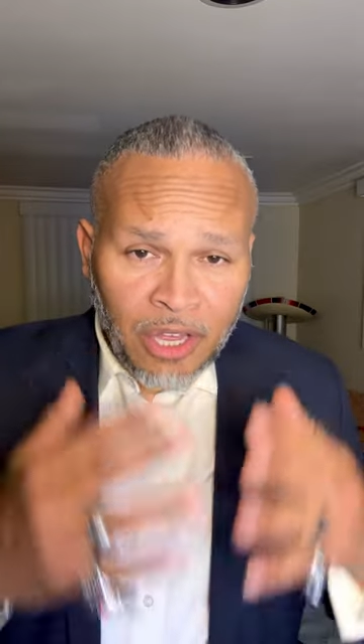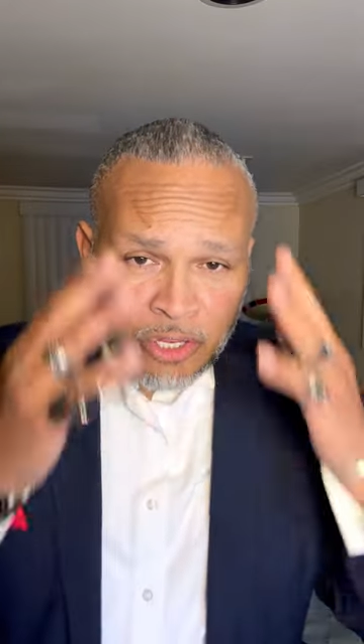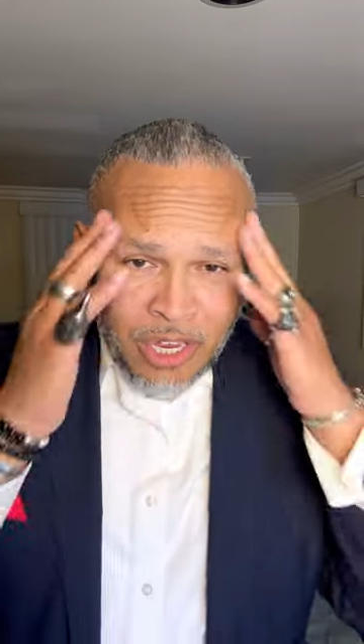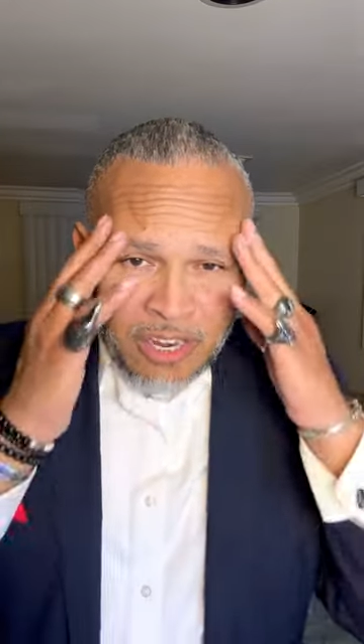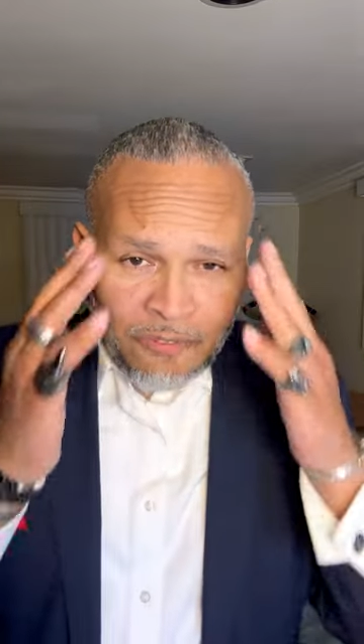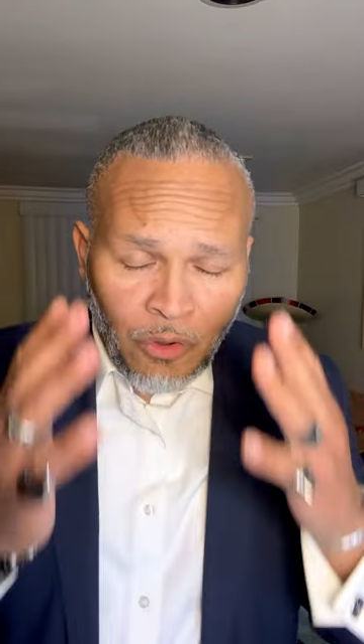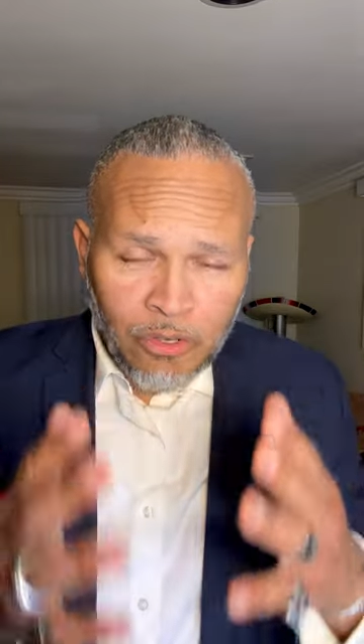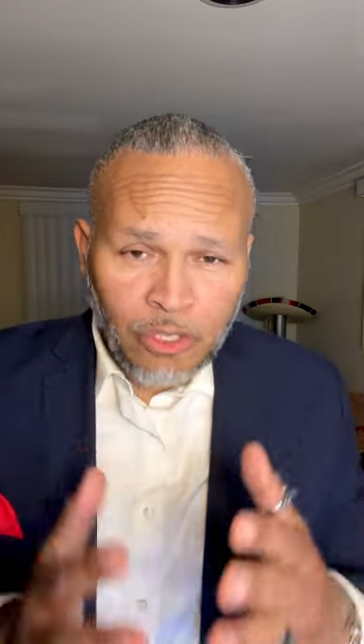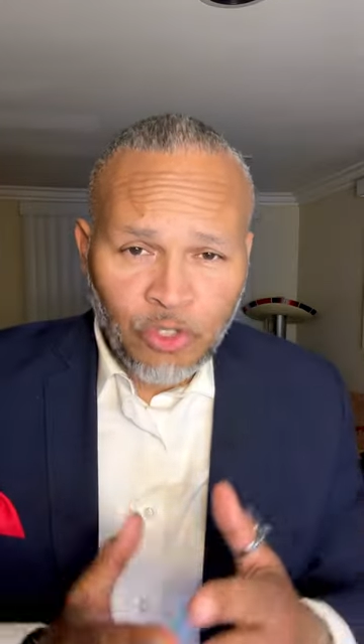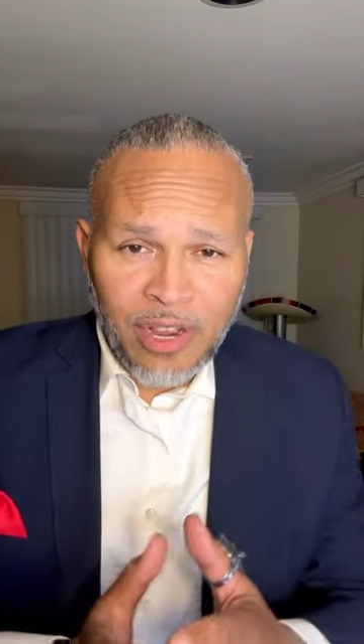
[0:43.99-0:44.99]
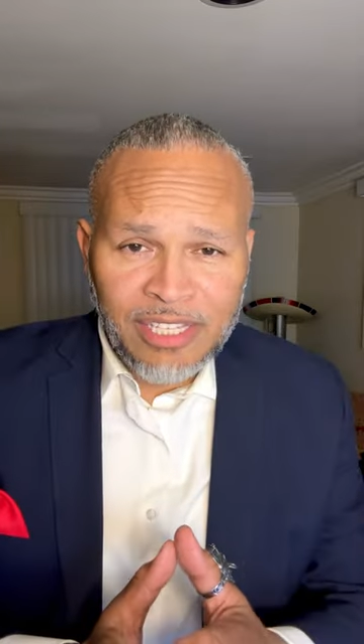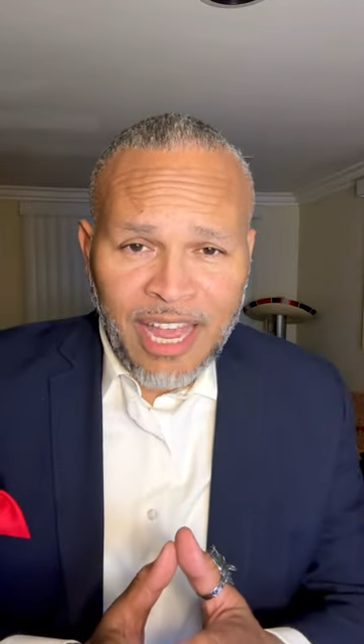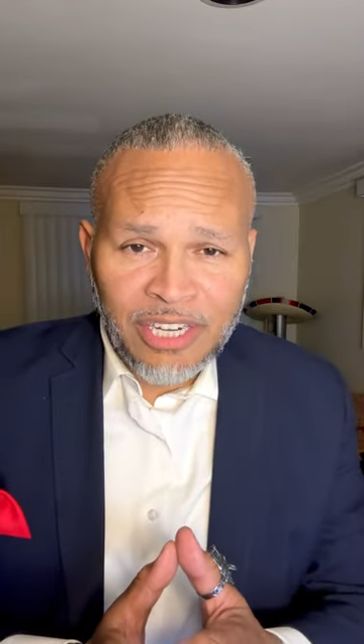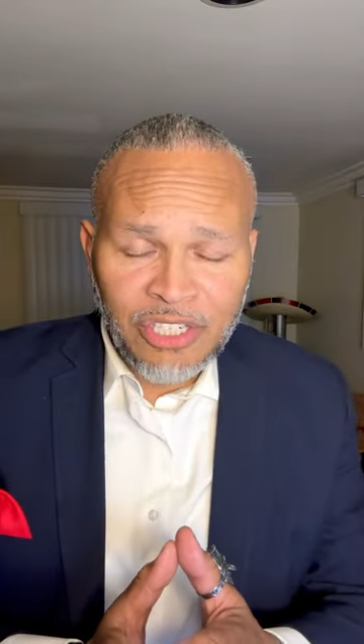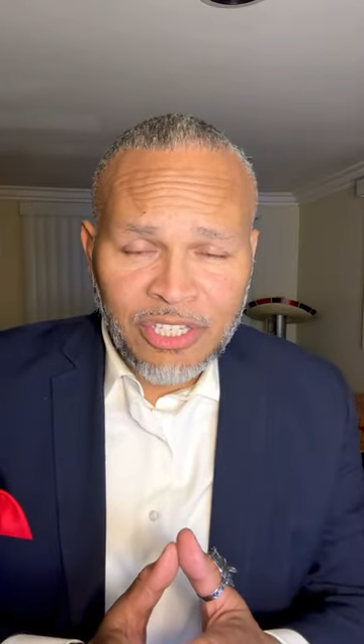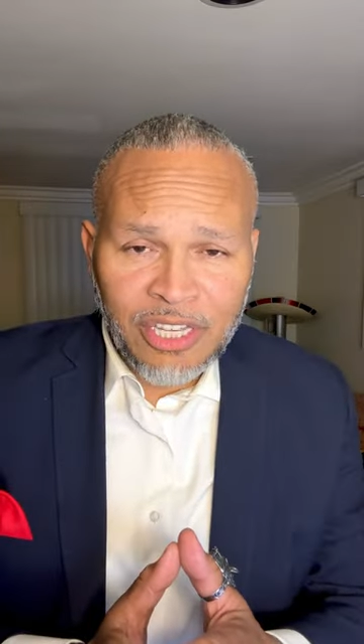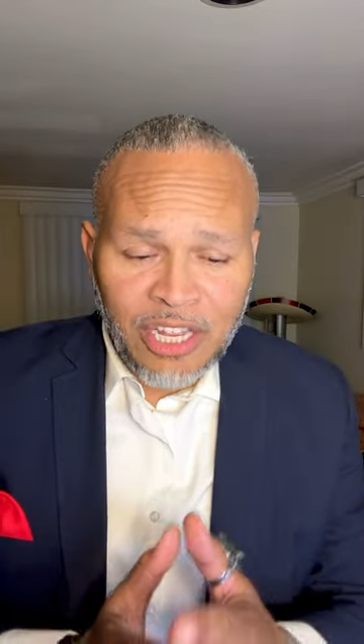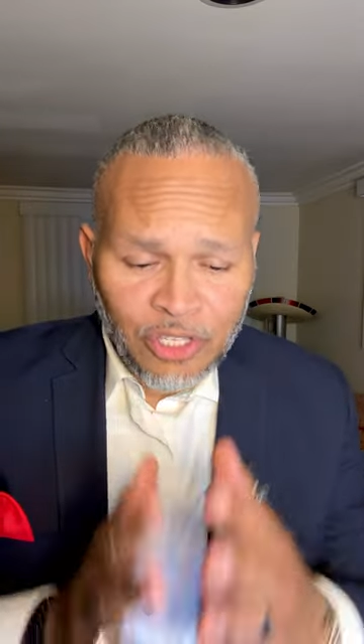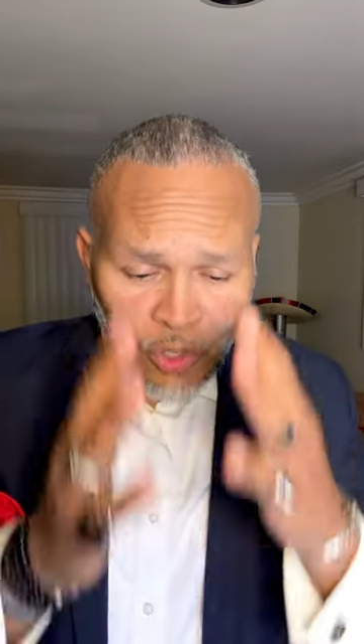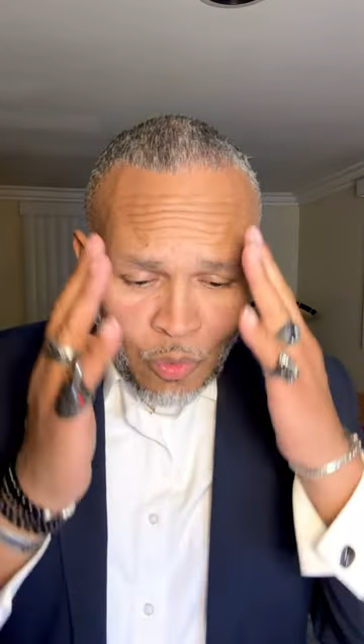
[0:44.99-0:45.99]
So I have to focus on transactions.
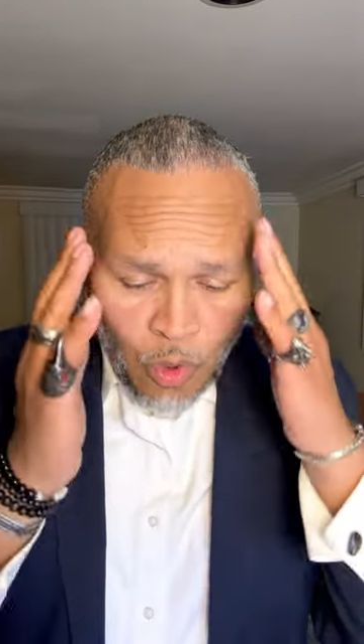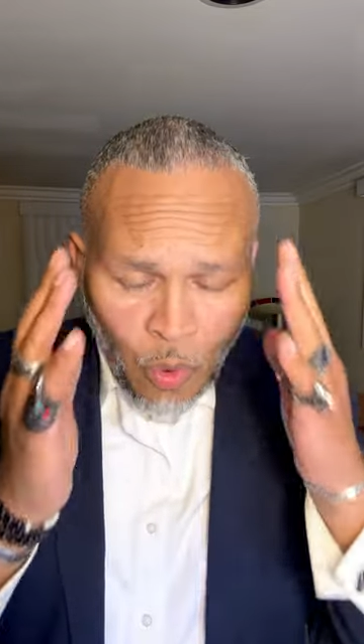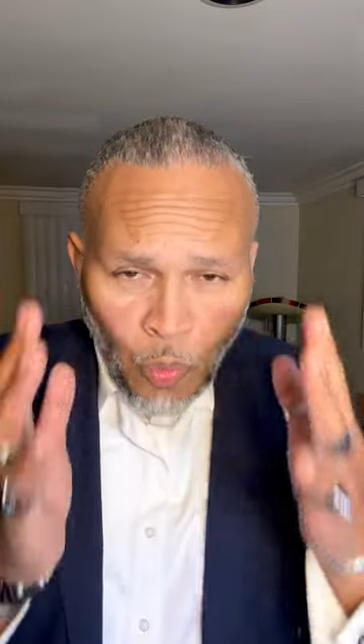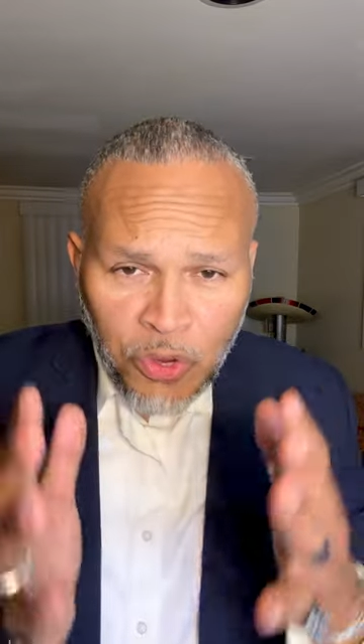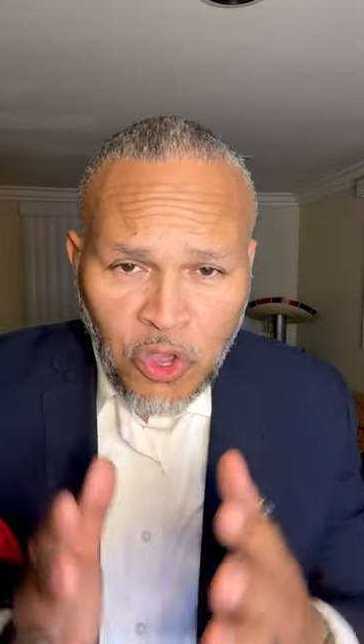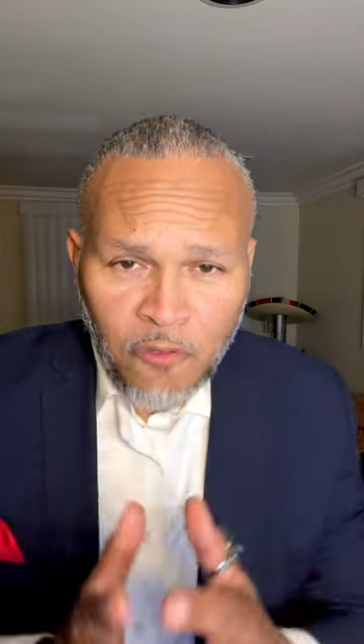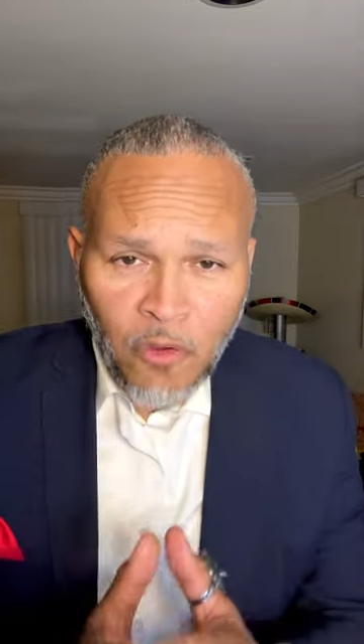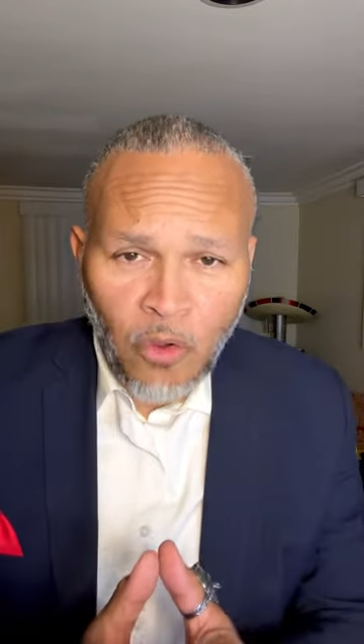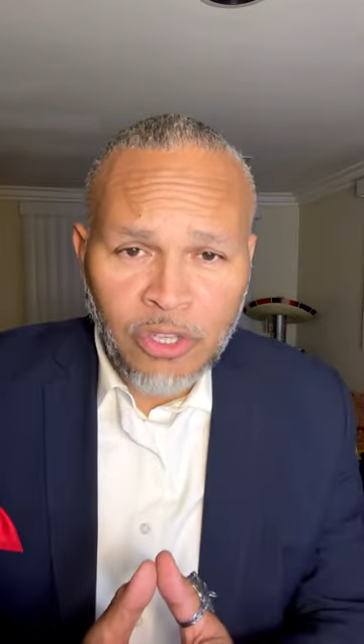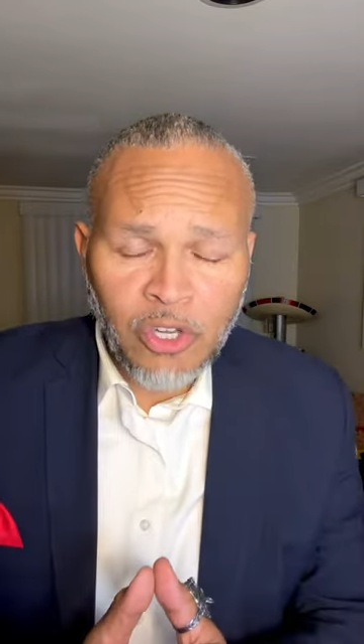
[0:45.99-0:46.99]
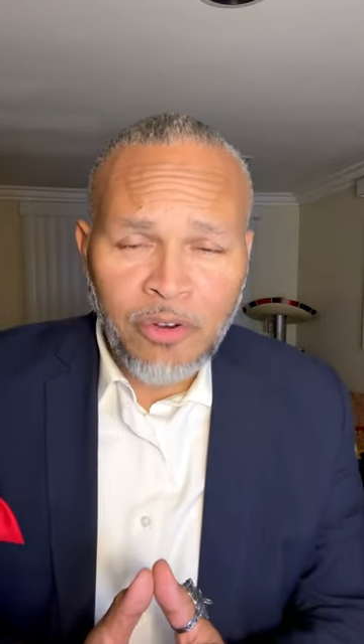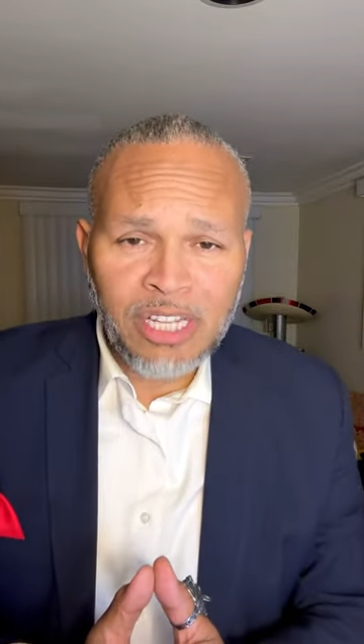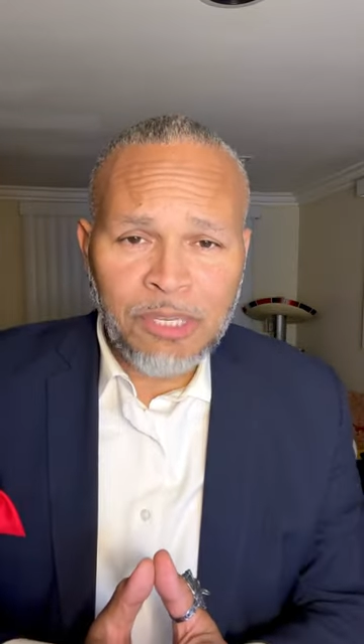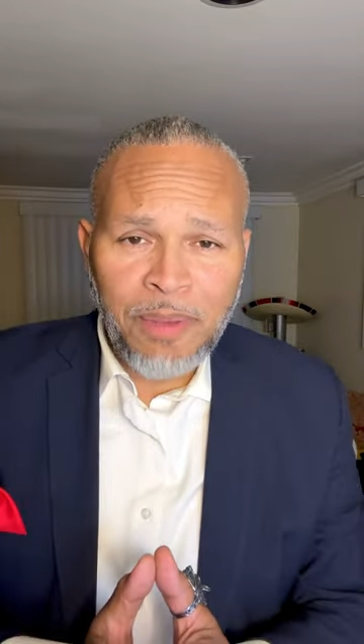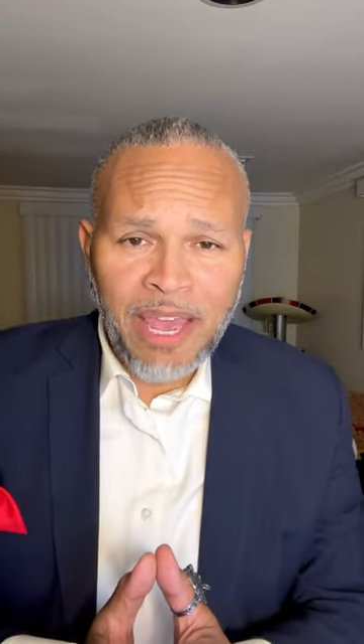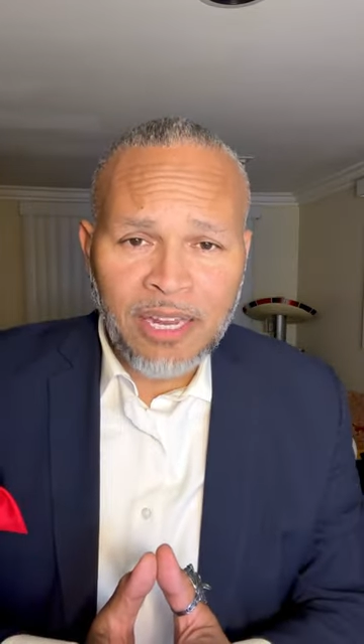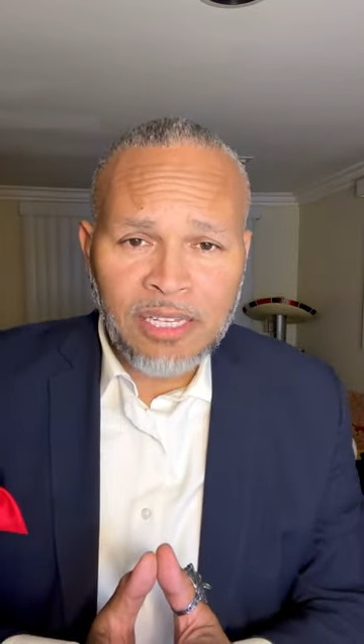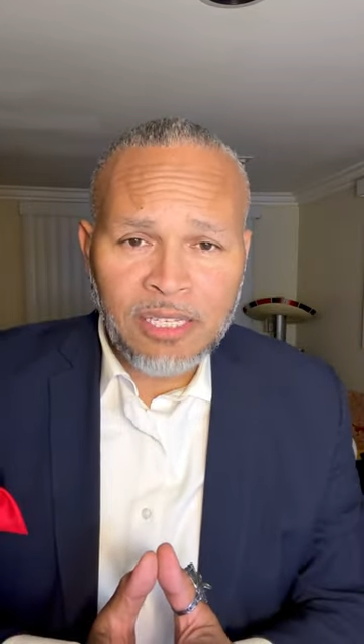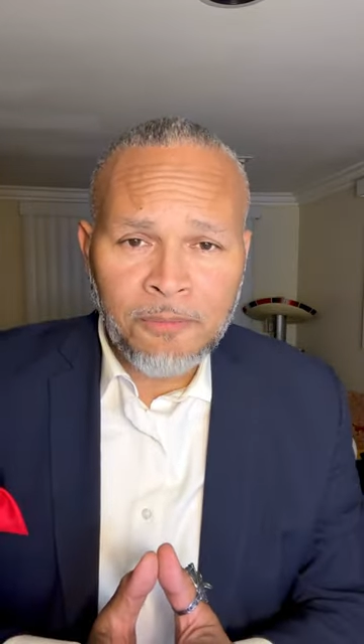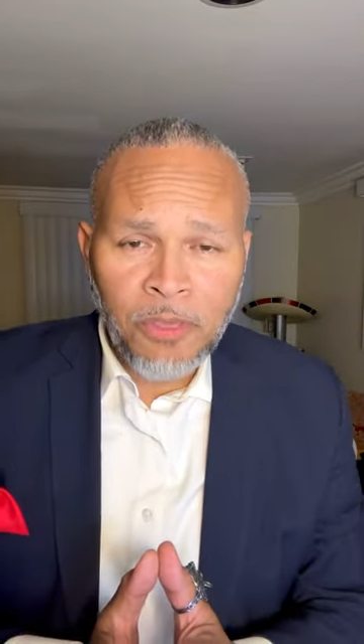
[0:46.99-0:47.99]
And so what you focus on expands.